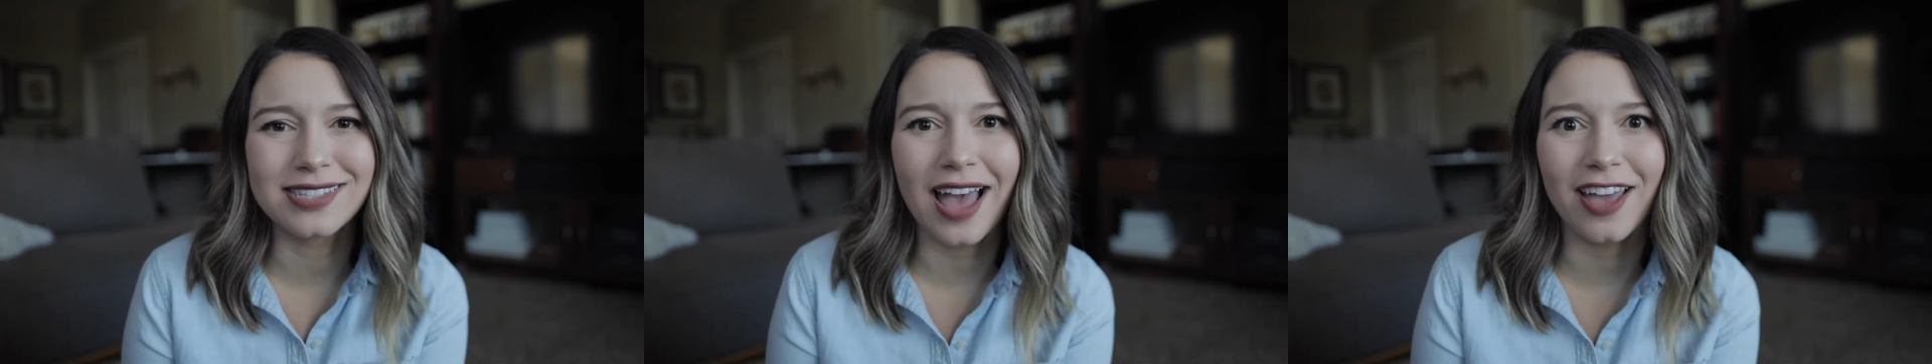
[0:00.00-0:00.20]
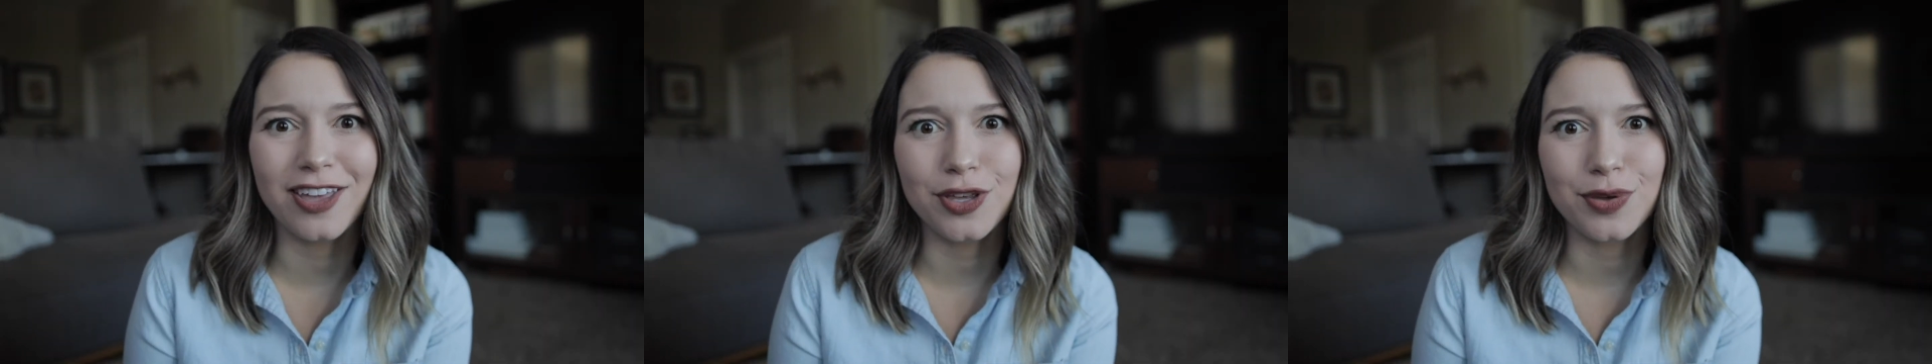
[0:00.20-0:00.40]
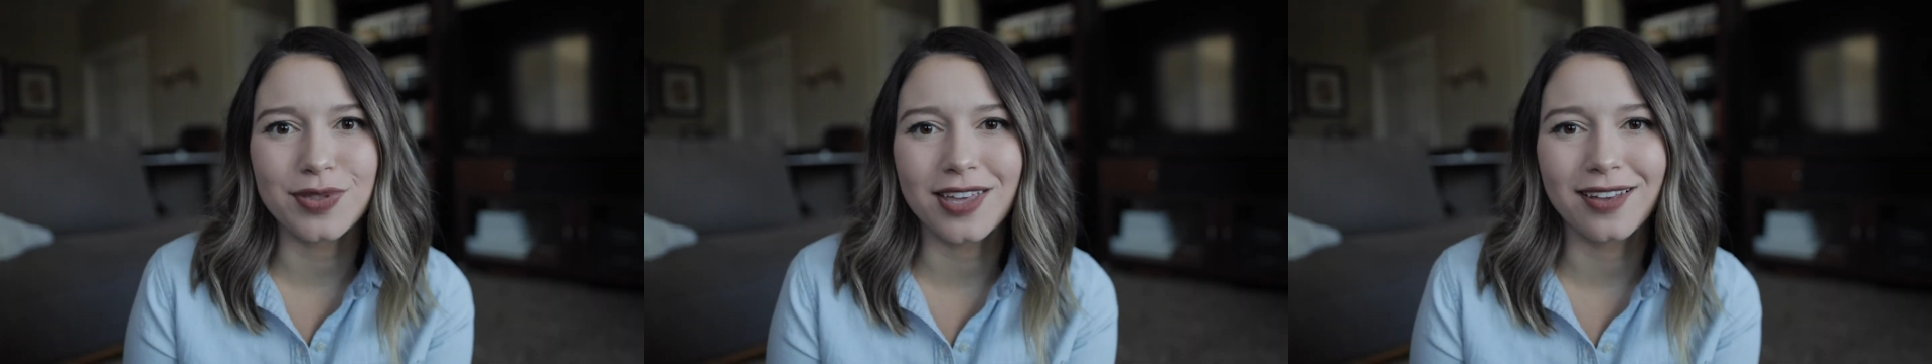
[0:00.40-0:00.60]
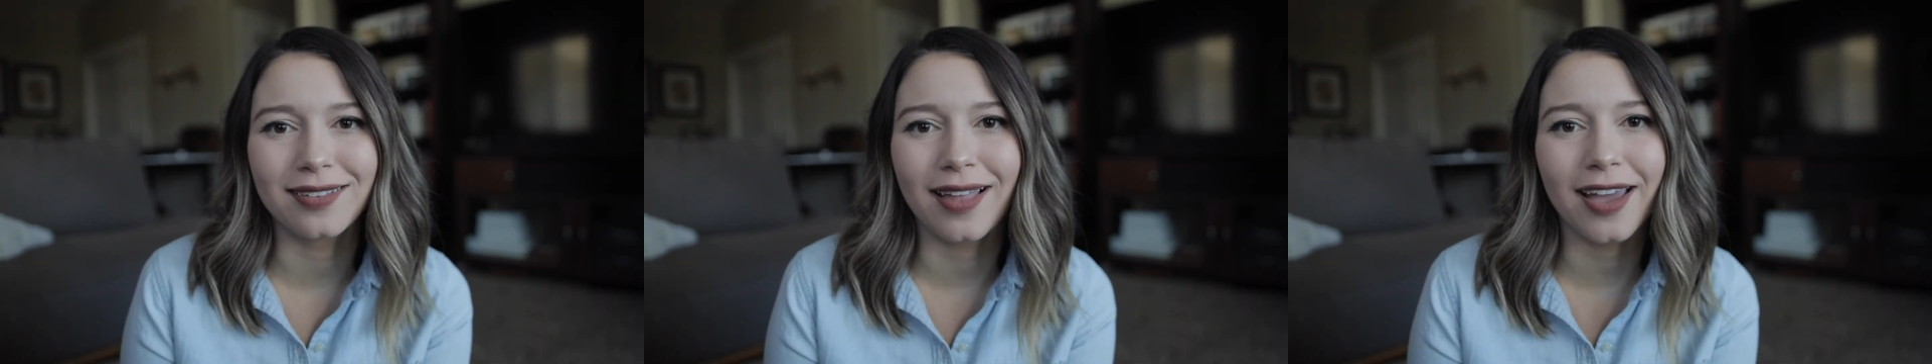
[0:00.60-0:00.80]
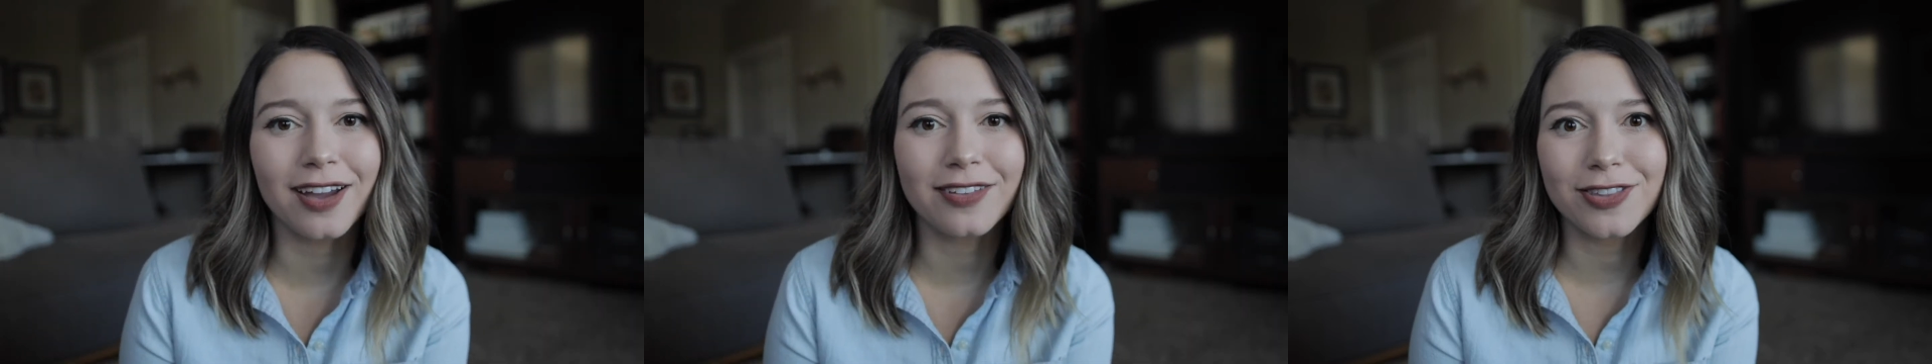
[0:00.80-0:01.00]
that you think
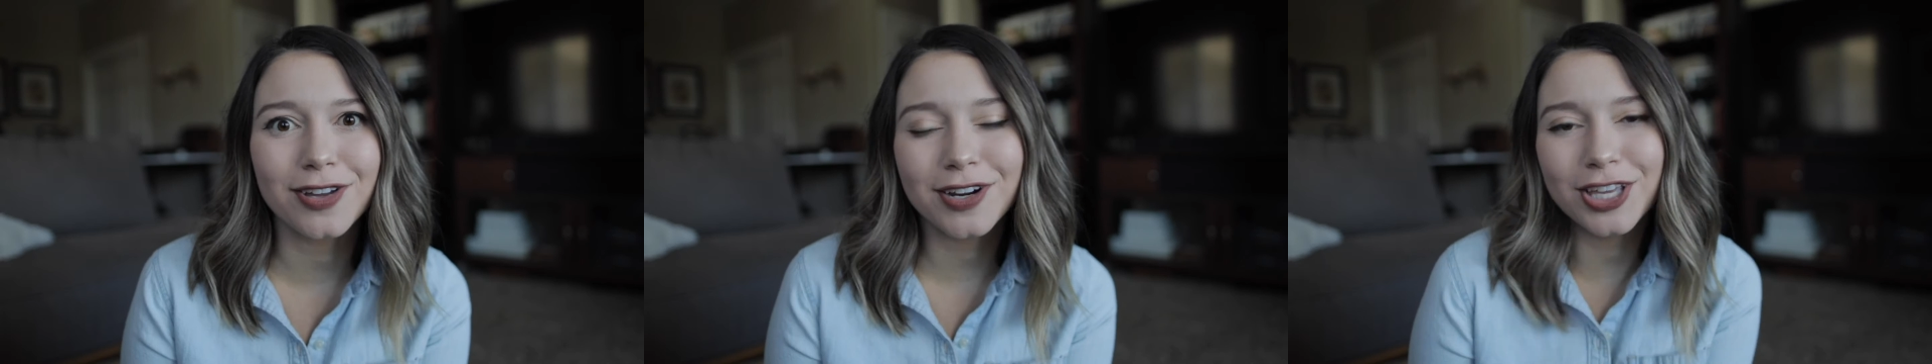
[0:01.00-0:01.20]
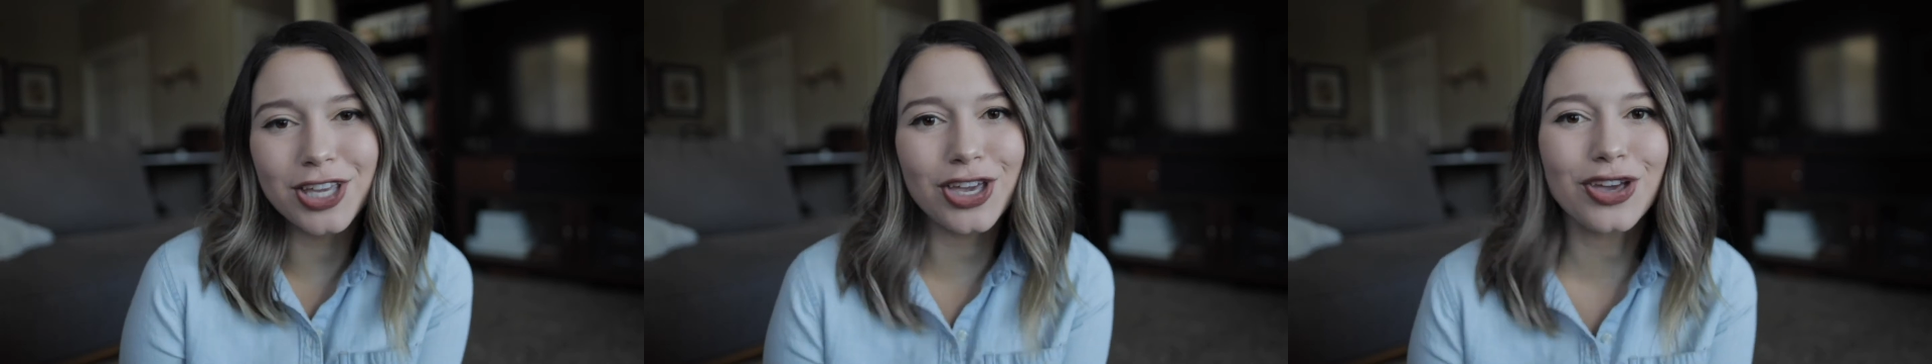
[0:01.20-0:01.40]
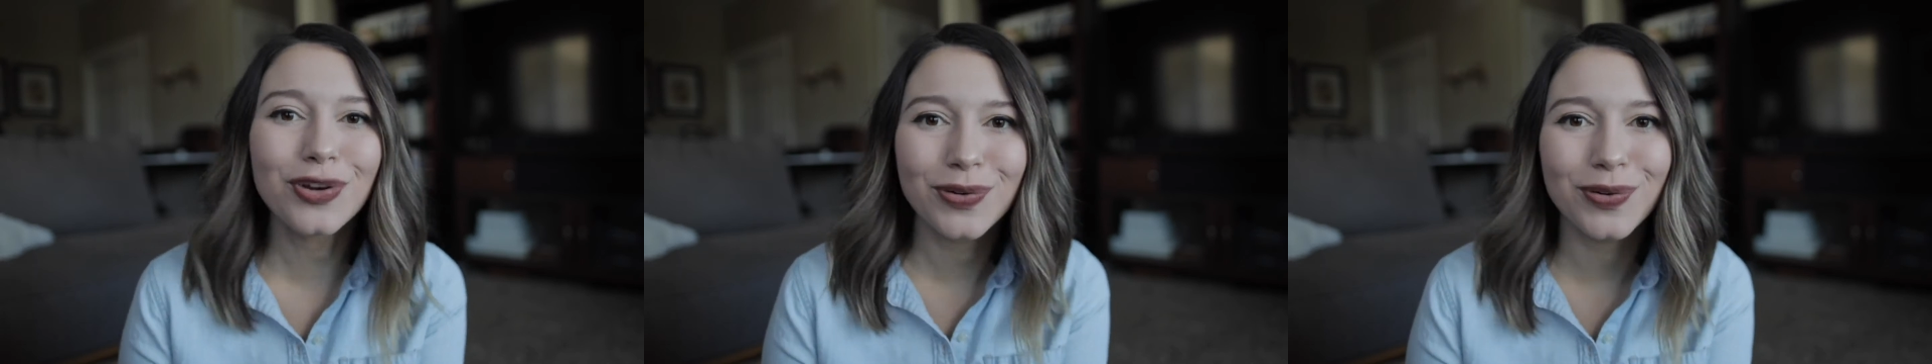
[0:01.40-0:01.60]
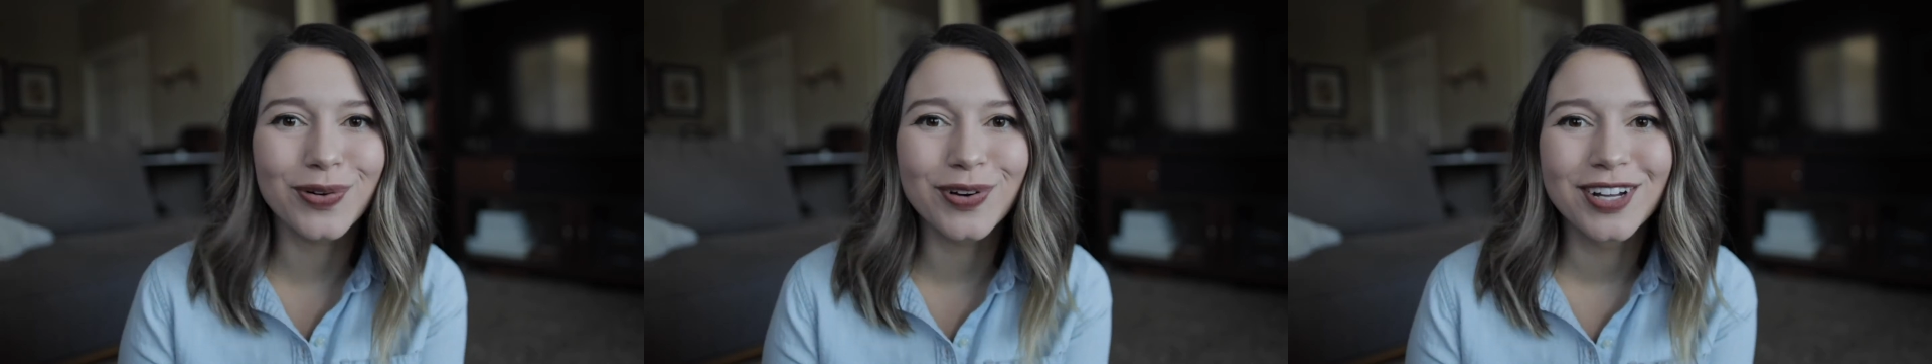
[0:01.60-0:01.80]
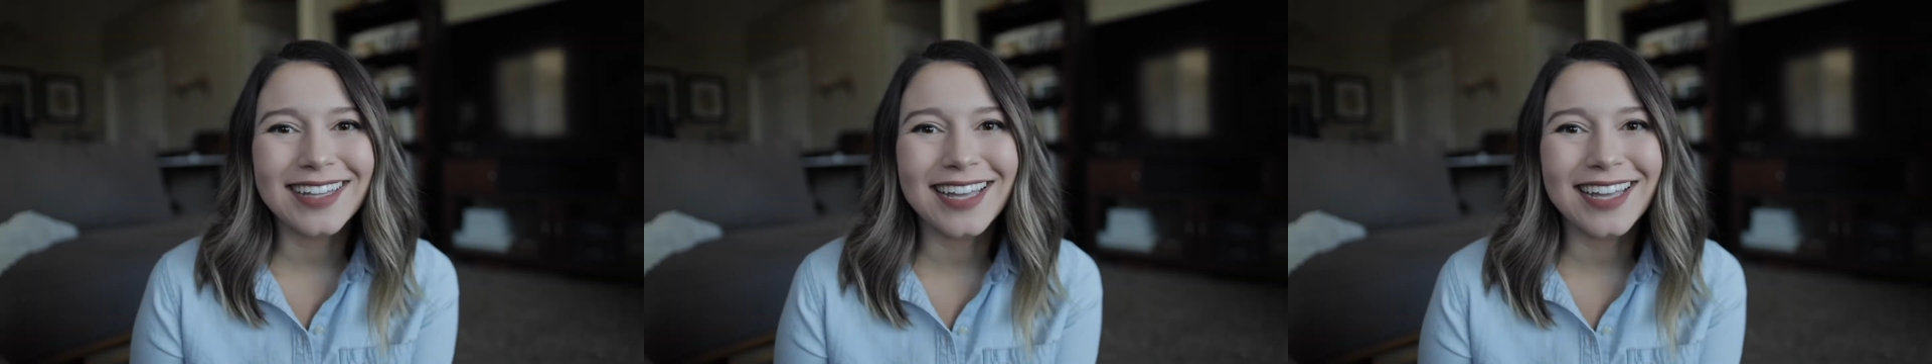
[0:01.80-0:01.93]
like, they're cute.